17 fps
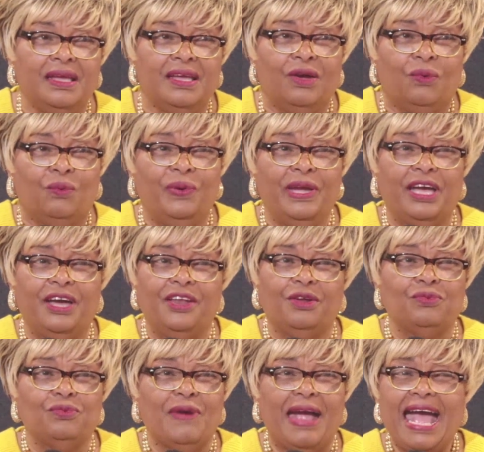We're going to
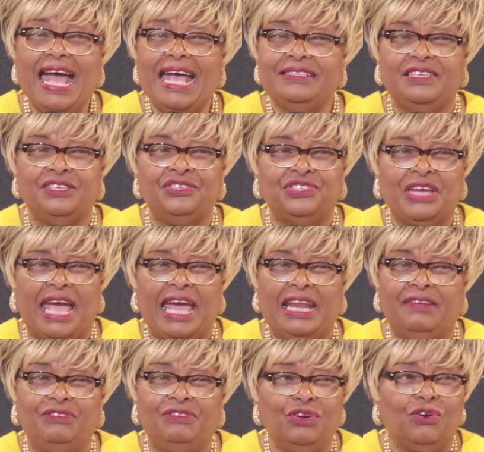rise and shine.
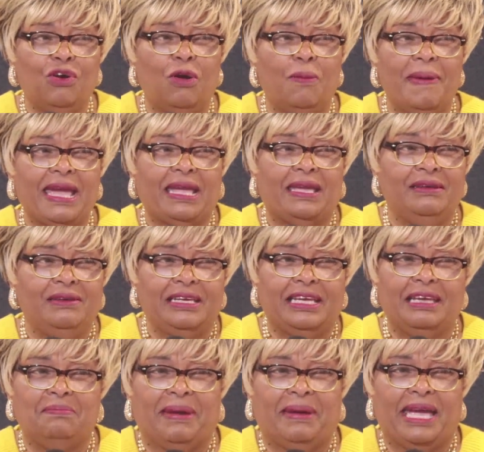If you go back and look
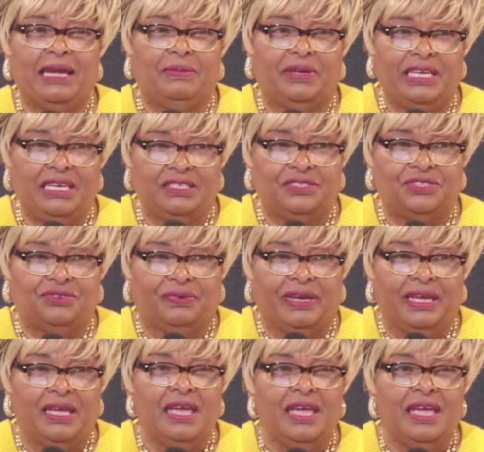at Bible history,